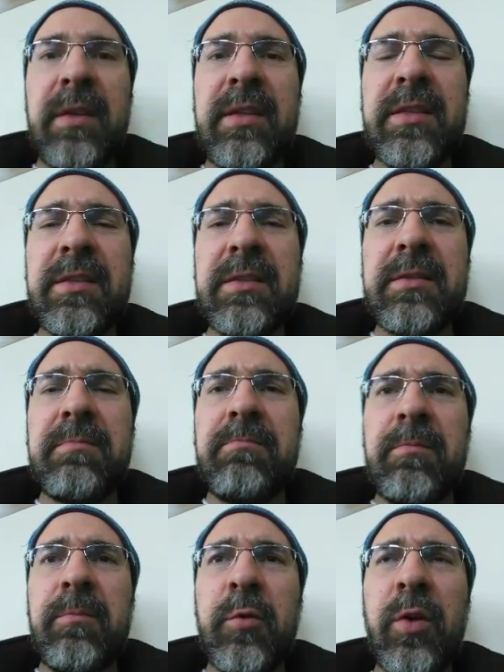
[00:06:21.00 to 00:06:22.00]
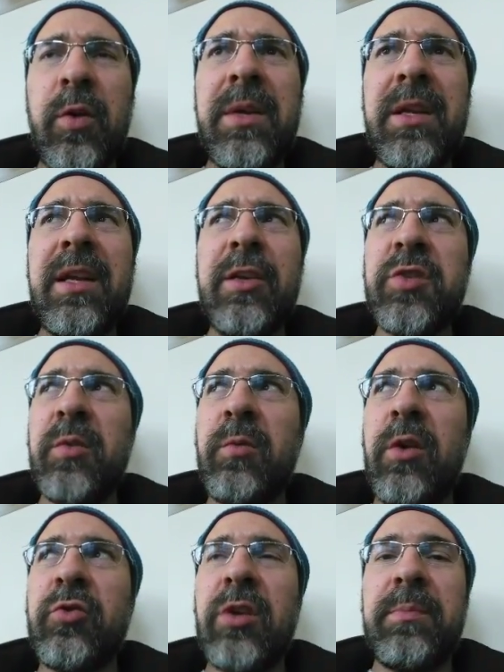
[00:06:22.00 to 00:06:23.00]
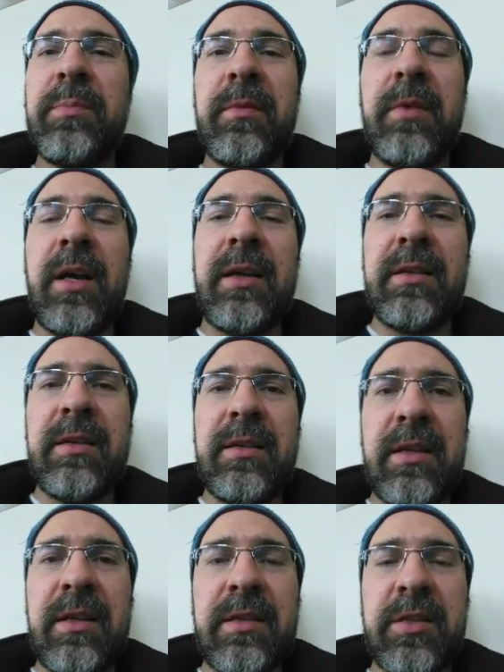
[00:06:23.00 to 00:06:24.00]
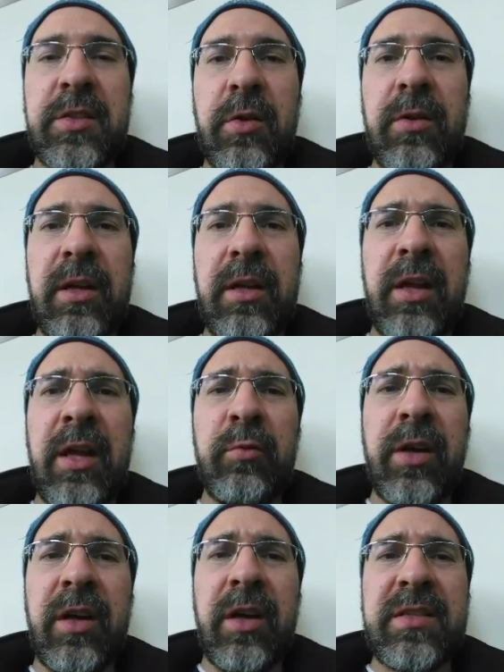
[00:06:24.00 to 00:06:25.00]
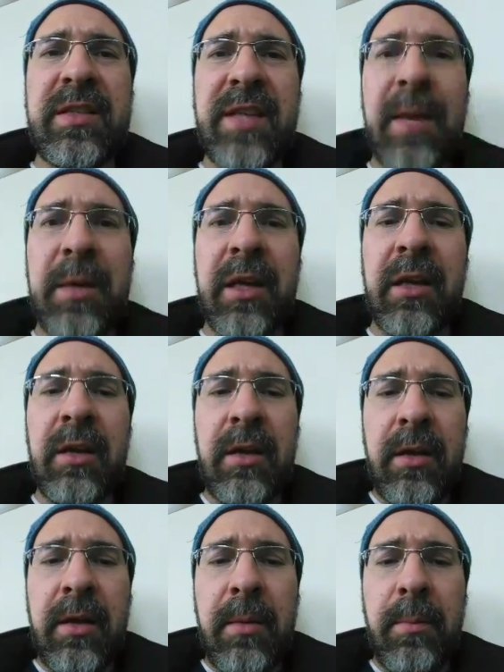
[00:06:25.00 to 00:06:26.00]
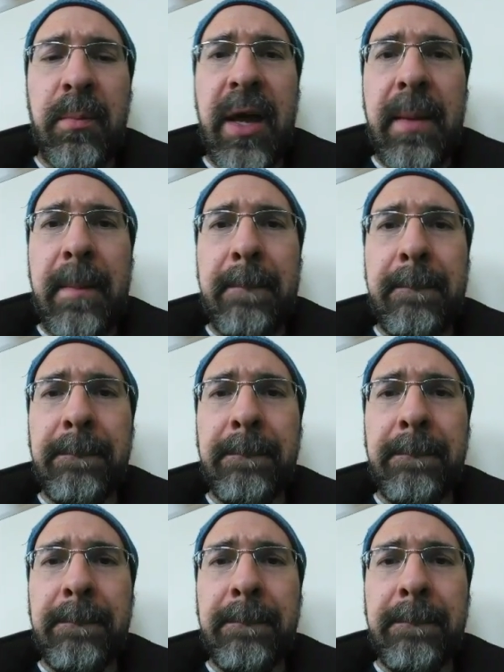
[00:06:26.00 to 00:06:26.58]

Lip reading: this is going to be an interesting road trip. So in regards to timing. But